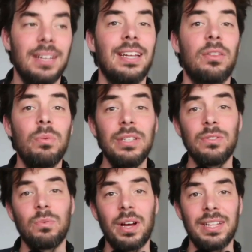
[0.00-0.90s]
Now the
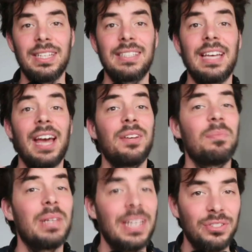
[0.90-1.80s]
reason why this can
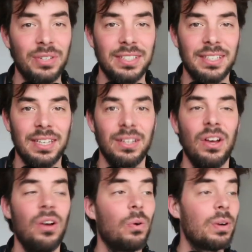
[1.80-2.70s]
be interesting
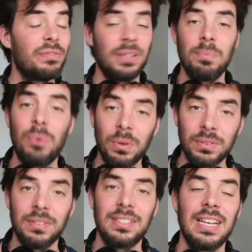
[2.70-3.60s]
or even
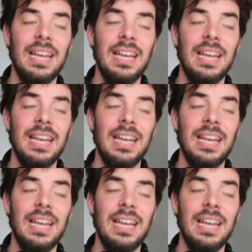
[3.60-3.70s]
important